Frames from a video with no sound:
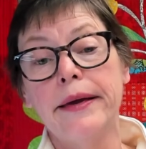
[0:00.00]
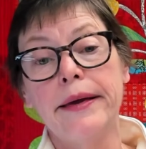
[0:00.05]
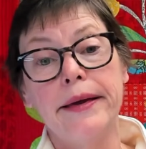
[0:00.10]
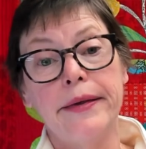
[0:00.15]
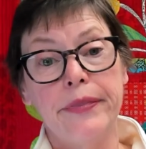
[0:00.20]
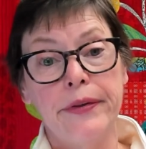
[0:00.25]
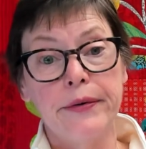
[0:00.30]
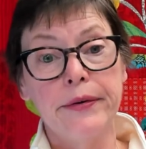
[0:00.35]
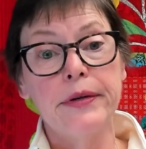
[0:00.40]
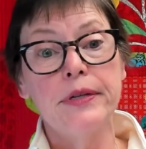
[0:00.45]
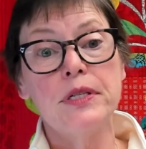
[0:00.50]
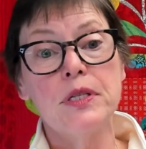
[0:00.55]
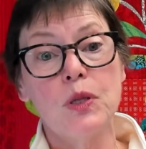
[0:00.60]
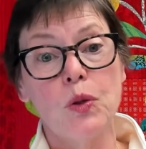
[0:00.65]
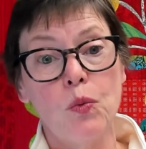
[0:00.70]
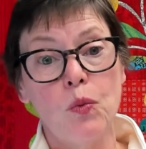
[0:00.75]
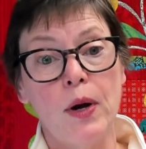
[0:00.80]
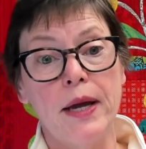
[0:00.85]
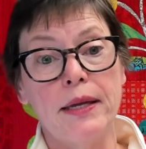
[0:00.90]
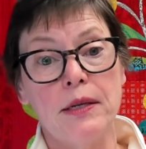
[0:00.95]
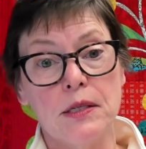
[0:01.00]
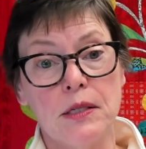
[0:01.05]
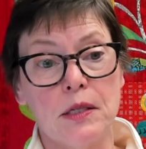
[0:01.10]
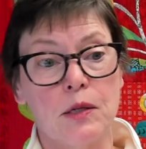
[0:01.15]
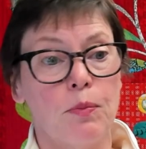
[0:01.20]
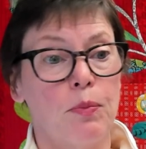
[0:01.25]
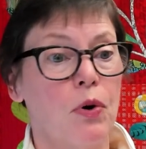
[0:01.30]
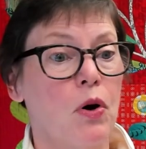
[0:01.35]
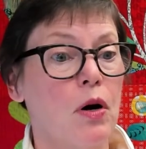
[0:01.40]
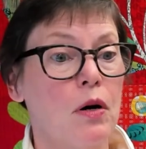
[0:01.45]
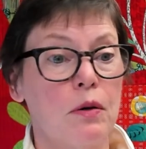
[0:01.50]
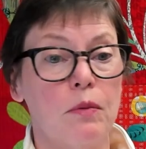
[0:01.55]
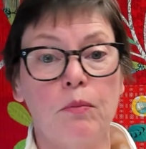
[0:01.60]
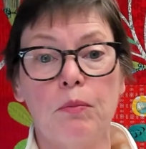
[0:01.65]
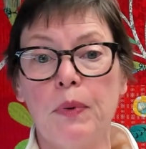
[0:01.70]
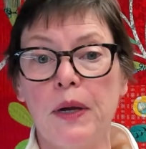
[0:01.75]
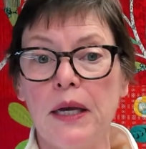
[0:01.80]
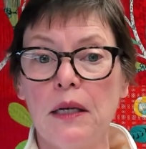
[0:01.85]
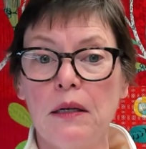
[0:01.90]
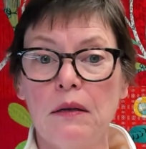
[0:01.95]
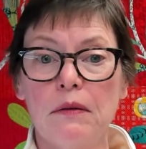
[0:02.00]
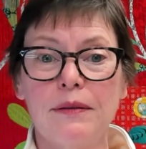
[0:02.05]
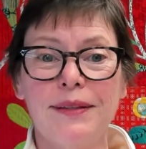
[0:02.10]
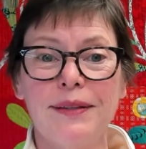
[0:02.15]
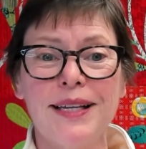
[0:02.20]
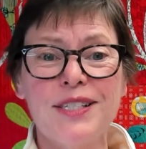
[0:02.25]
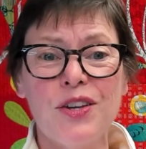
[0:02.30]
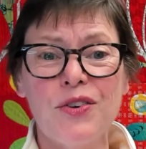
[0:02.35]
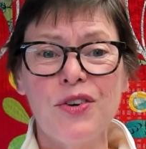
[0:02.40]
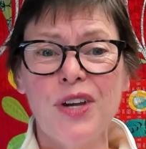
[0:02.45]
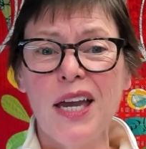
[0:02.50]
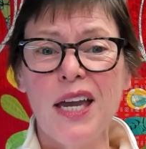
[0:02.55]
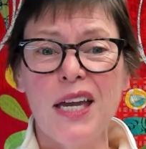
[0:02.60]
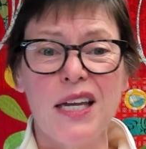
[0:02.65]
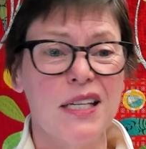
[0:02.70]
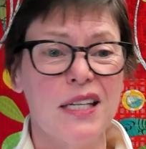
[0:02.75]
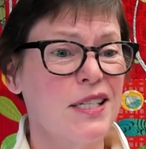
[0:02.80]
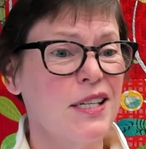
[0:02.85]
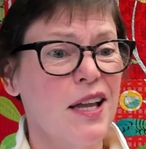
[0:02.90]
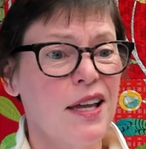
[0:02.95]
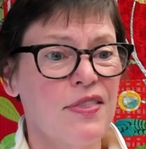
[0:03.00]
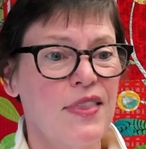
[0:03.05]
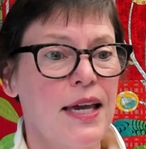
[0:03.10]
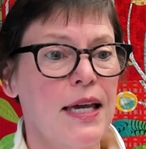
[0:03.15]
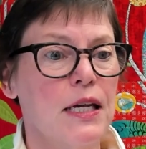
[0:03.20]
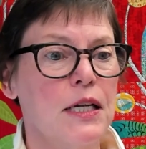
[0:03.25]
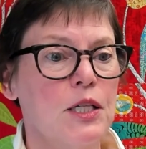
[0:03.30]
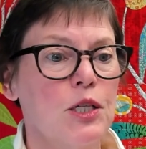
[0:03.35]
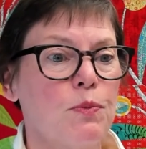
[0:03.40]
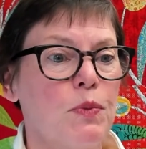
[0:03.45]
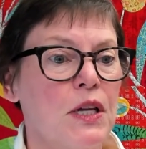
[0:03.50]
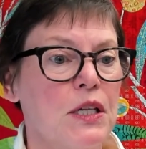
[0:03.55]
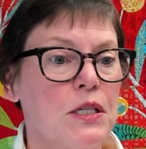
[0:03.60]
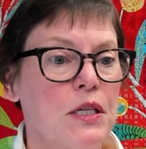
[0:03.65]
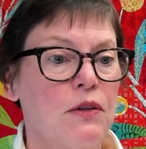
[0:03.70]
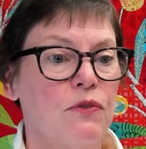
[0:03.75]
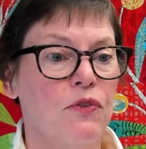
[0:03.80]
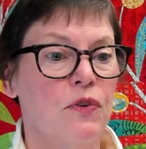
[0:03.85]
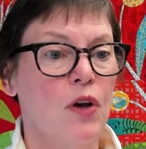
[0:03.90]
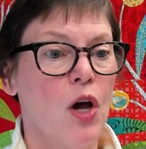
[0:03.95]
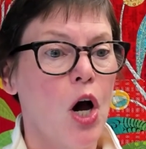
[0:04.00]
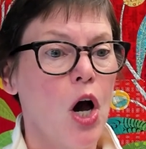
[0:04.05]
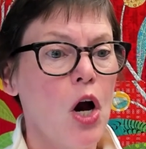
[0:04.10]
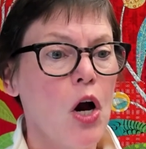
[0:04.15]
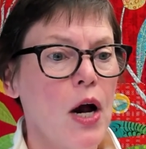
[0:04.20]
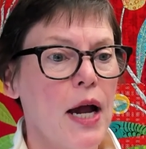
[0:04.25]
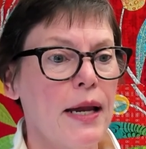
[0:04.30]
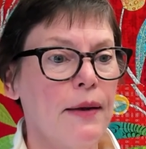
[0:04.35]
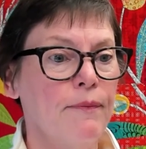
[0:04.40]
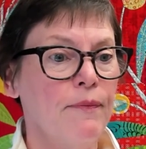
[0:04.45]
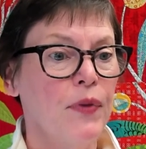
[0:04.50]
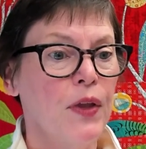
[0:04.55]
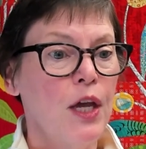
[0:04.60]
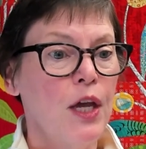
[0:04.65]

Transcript: And there is the waste part, but that's okay. It's not that expensive. All right.